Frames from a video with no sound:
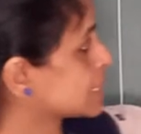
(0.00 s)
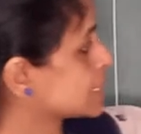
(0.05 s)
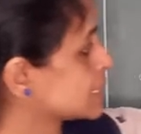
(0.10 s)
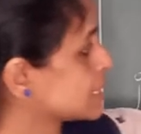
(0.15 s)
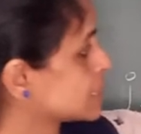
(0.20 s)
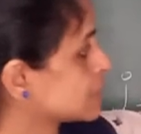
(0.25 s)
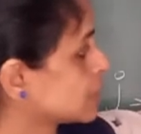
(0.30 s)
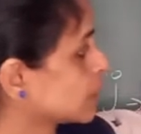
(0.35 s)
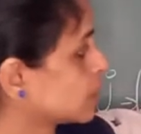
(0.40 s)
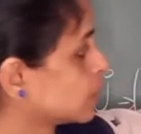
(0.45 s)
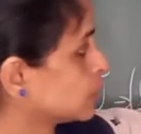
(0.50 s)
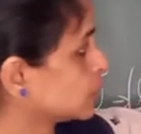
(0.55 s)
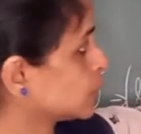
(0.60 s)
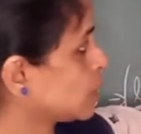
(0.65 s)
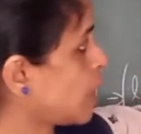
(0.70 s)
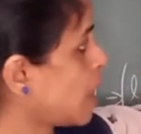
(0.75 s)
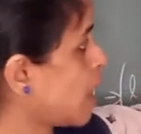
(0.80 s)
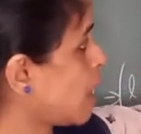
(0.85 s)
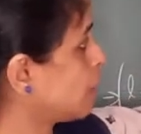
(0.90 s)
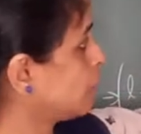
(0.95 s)
S is equal
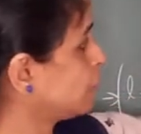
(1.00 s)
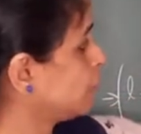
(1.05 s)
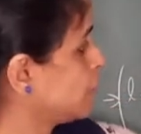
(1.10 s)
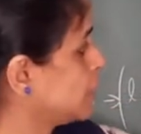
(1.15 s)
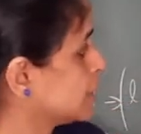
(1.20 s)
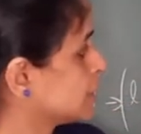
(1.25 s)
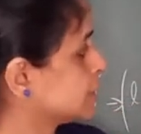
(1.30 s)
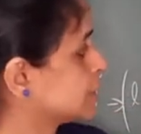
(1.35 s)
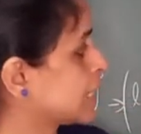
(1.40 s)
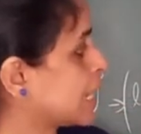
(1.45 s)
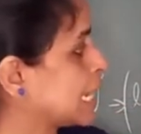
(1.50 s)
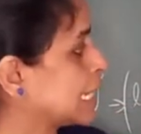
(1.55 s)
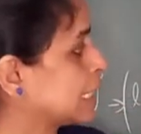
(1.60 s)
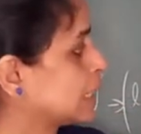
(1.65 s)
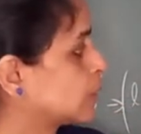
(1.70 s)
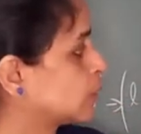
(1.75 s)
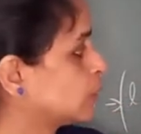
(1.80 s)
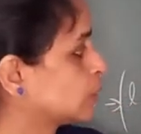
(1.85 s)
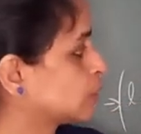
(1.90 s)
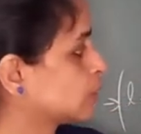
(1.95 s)
to half, J
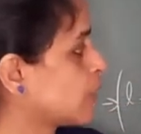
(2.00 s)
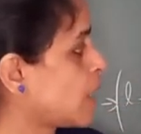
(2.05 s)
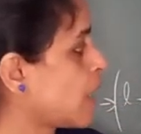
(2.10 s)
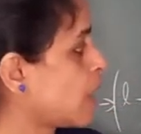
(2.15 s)
equal to